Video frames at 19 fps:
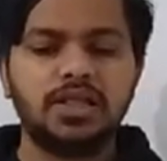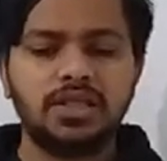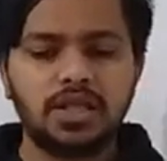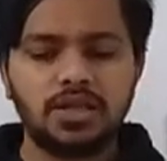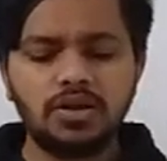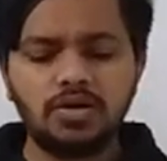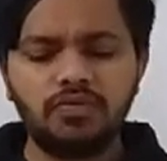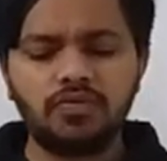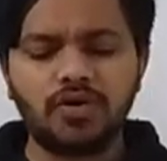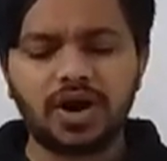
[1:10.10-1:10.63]

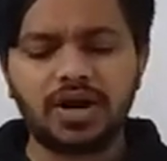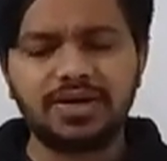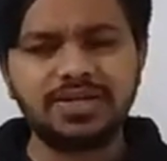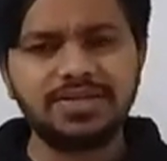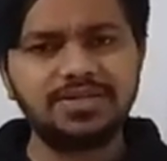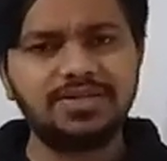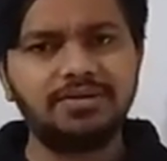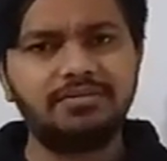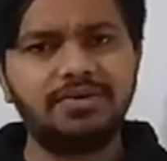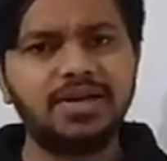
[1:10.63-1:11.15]
Then what
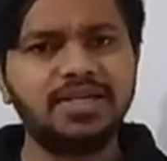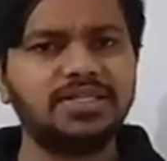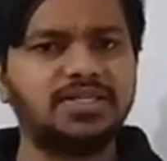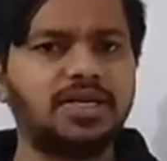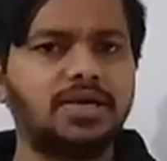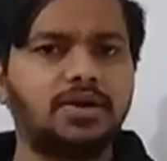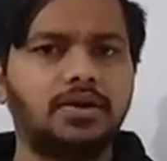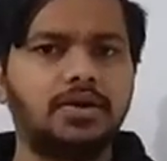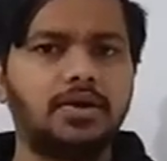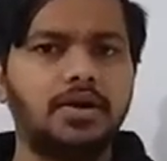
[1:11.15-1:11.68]
is the
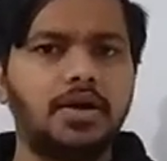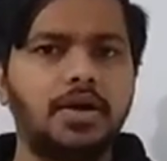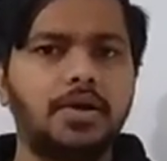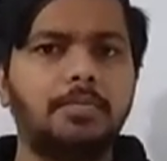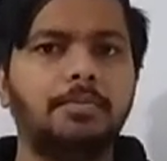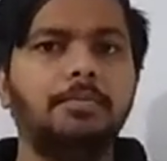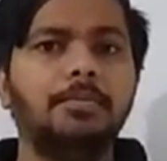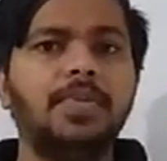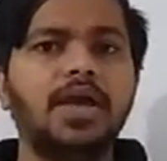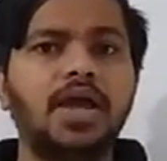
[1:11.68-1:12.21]
reason
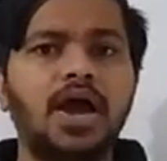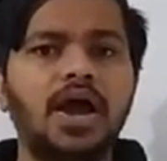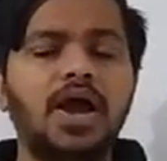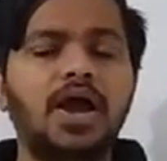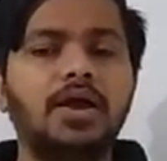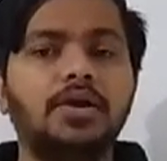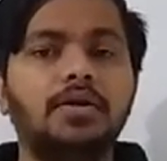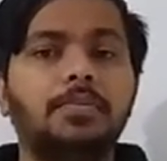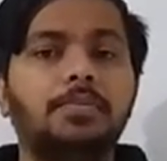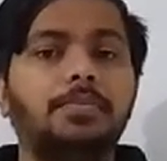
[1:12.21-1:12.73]

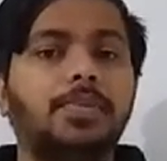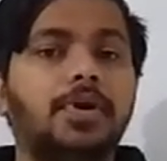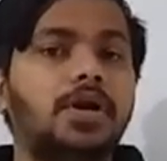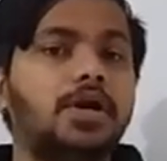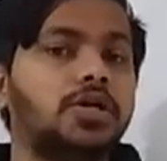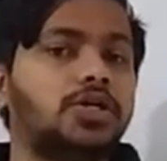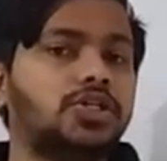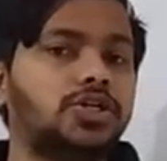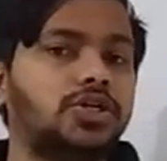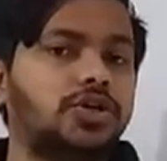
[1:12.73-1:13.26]
behind
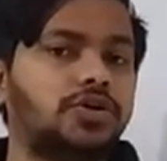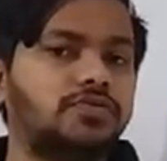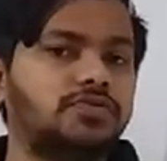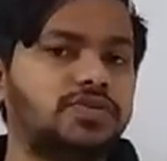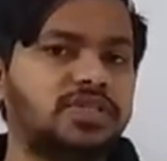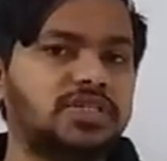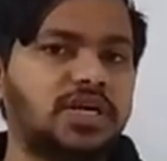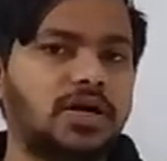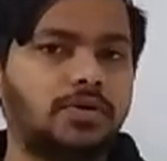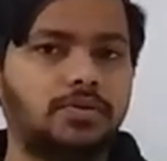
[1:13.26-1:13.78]
production of
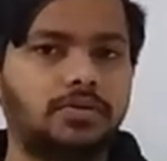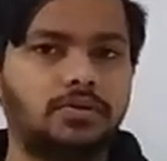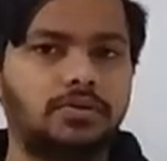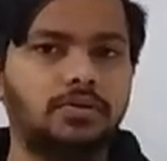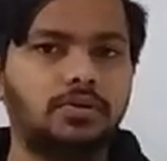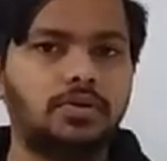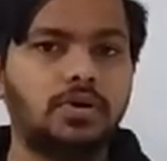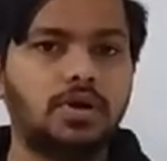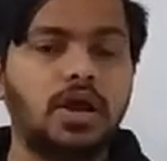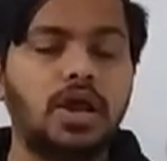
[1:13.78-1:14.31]
sound
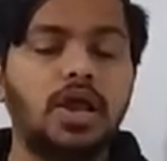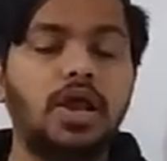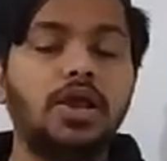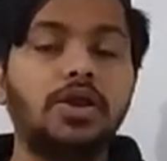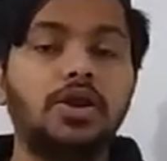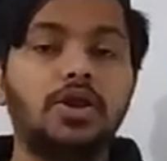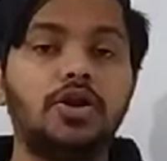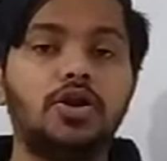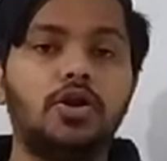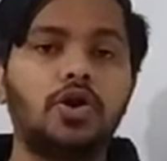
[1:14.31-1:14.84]

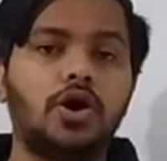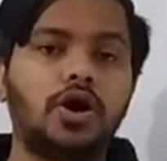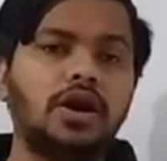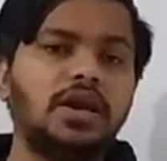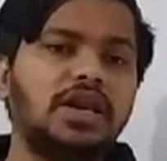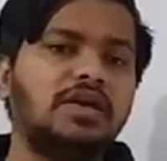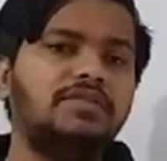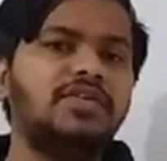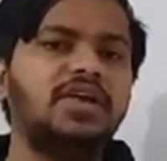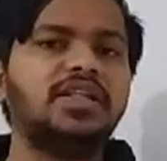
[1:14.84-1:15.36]
in a
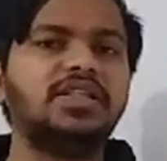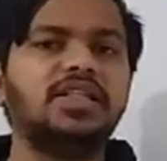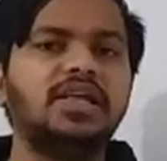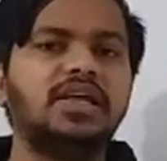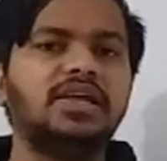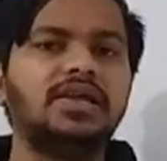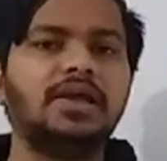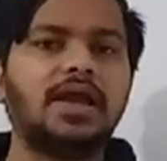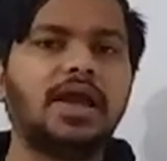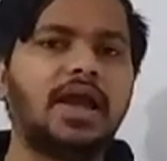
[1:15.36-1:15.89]
non-living
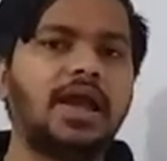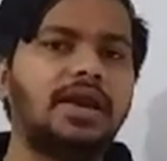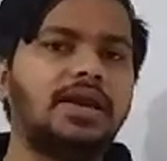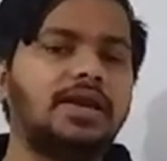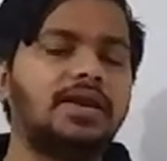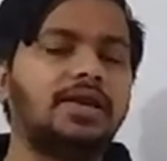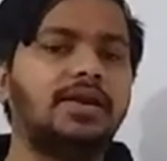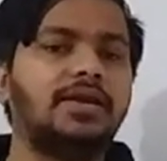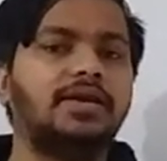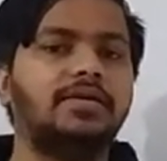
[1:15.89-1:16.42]
thing and
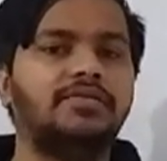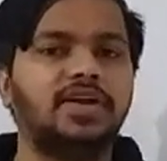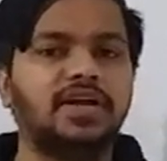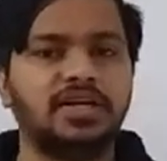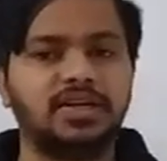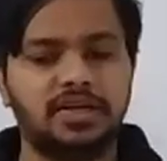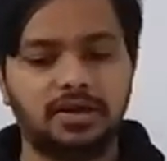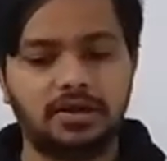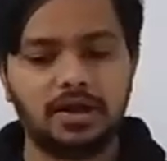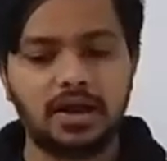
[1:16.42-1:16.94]
in a living
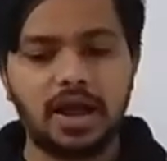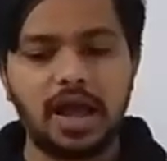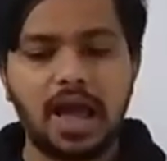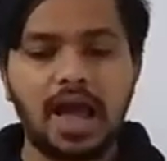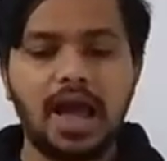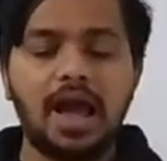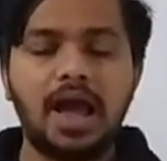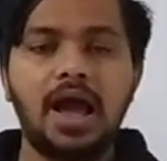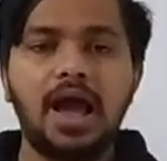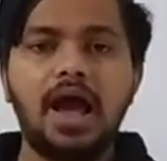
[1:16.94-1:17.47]
thing?
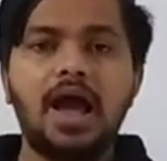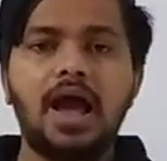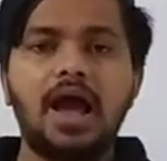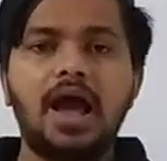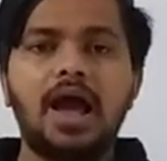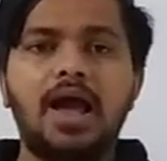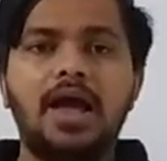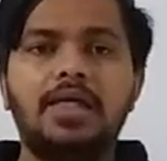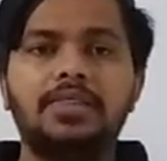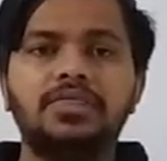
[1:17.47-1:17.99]

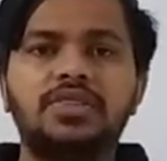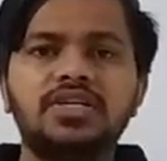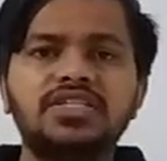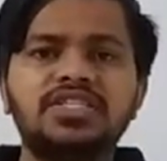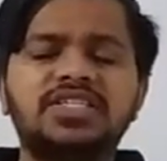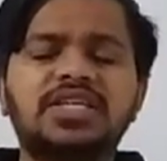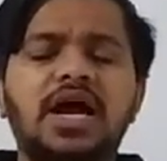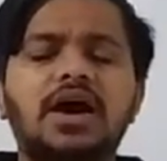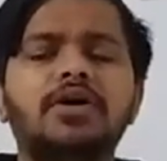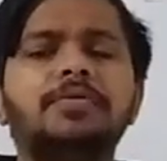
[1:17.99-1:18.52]
The
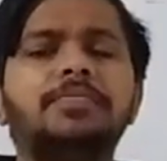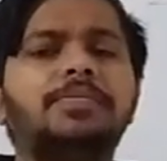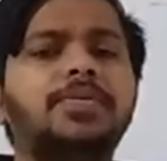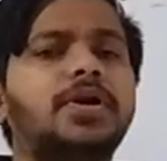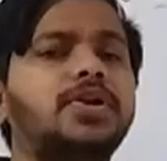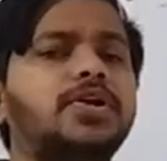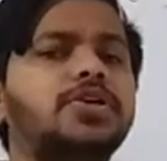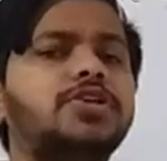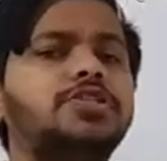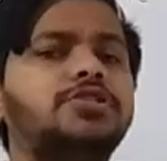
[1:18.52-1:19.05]
sound
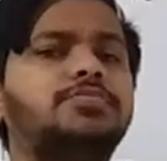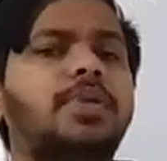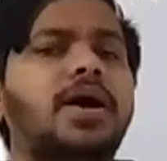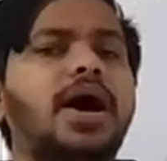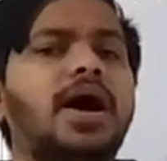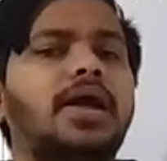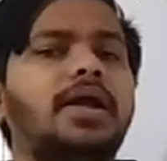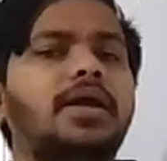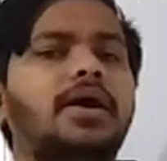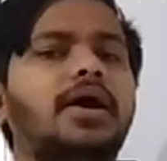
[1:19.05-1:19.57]
produced
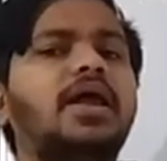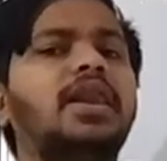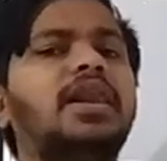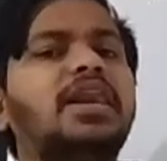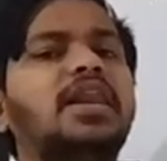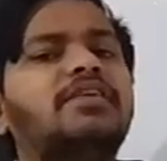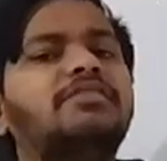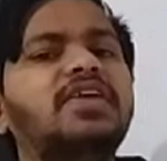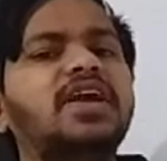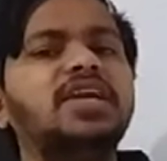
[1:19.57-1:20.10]
by a
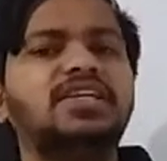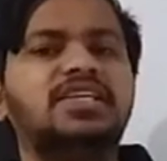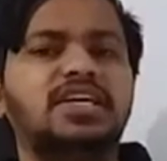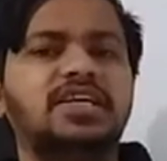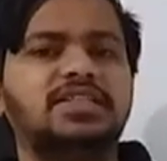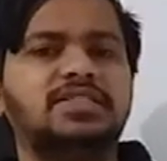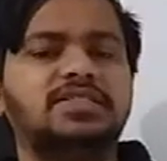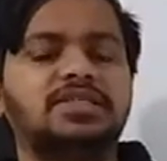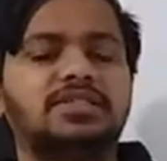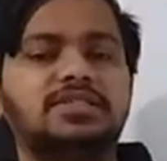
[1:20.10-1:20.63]
living
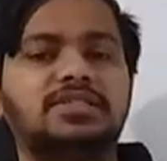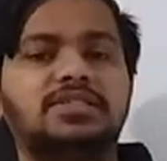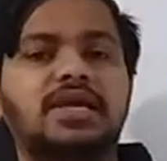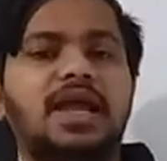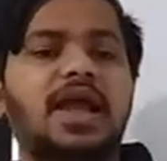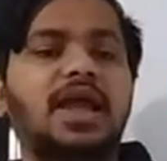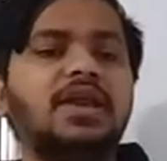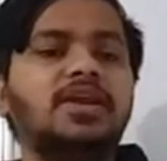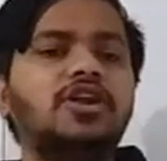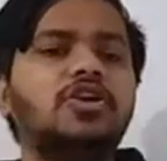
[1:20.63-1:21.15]
things
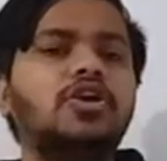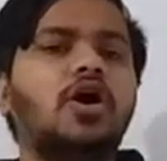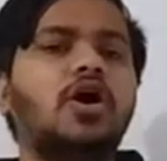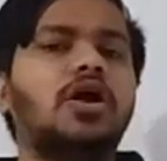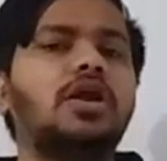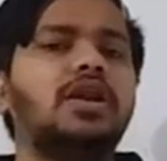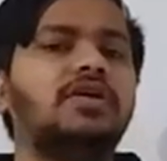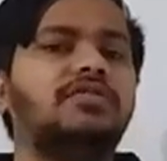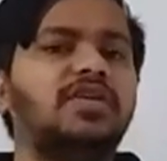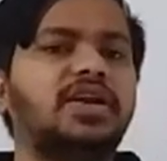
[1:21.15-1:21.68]
and a
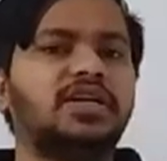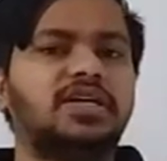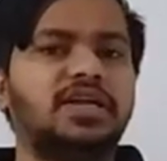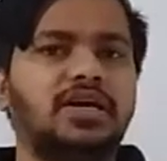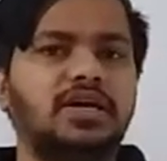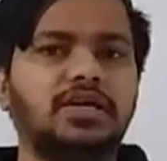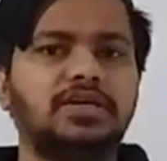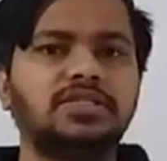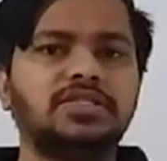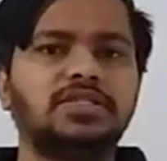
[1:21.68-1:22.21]
non-living
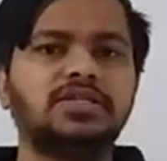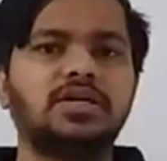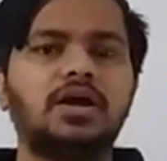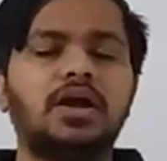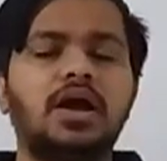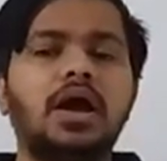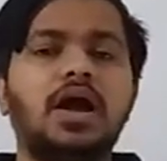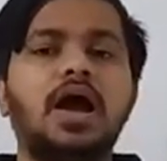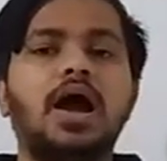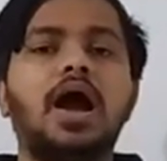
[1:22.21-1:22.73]
things
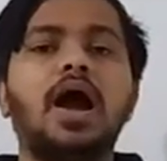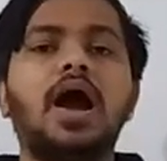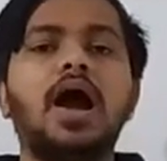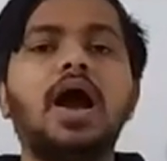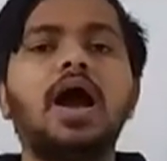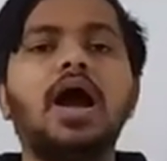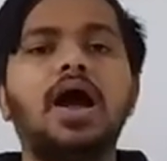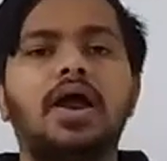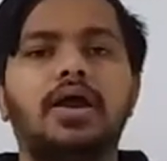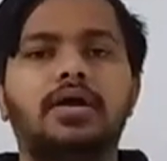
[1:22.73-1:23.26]

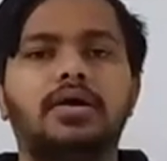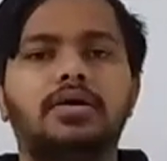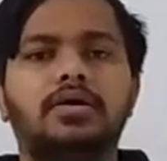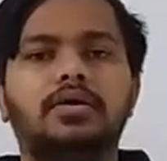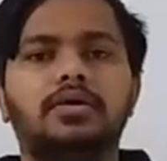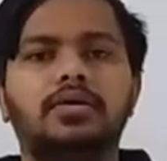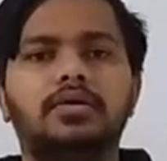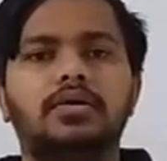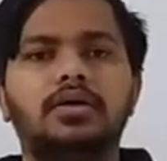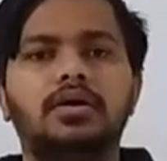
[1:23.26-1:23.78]
are